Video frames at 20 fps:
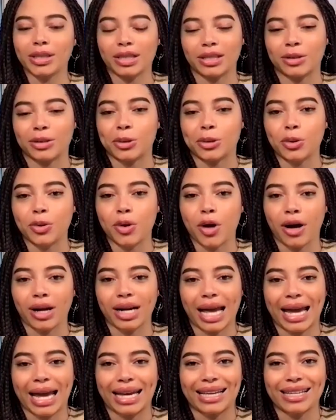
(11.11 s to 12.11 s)
because you got
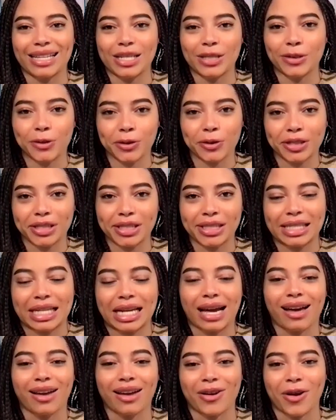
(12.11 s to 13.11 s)
a
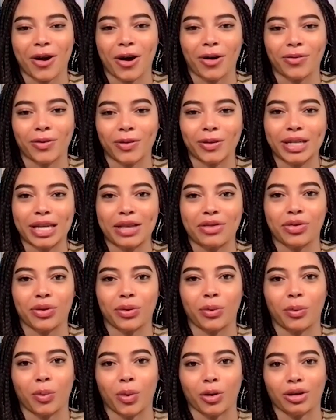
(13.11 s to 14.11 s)
interesting novel in the
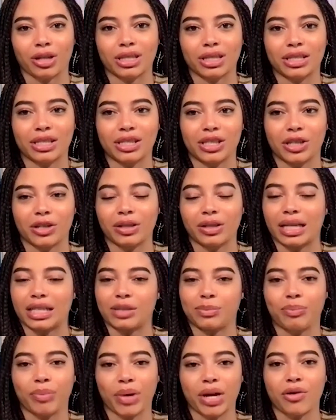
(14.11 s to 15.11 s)
works here that's
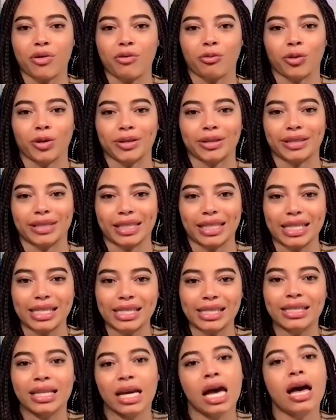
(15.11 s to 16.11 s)
been
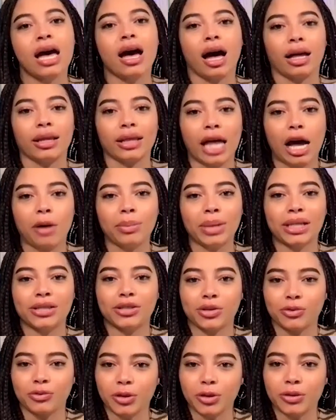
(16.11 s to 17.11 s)
released. Allow Me
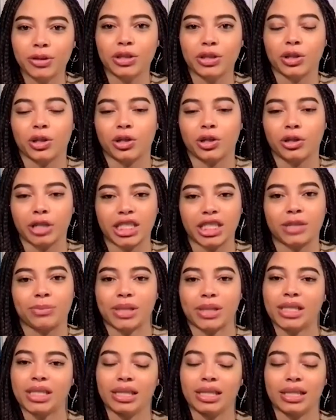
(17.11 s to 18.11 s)
to Ruin Your
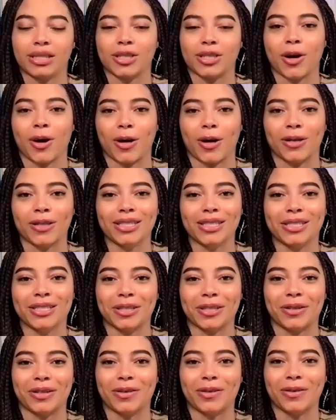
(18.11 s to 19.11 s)
Christmas, it's called.
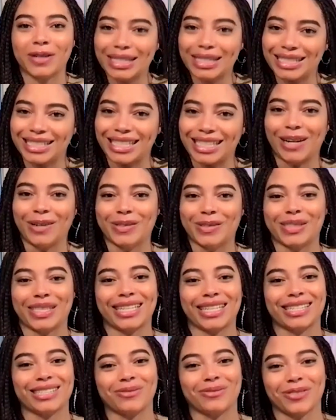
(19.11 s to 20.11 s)
So it already sounds like
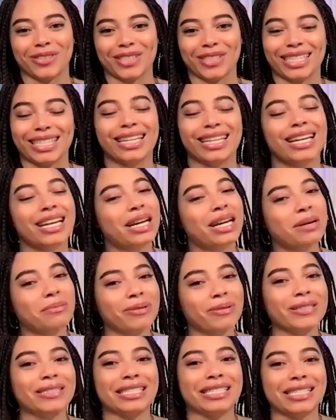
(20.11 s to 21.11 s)
it's pretty
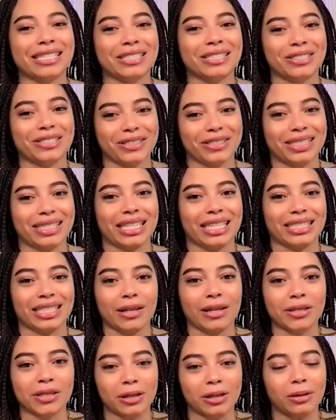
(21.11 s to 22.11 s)
interesting. Tell
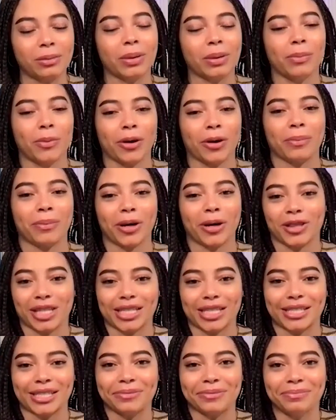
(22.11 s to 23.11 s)
us a little bit more about
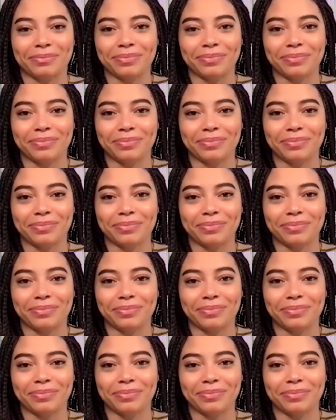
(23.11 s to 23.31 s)
this.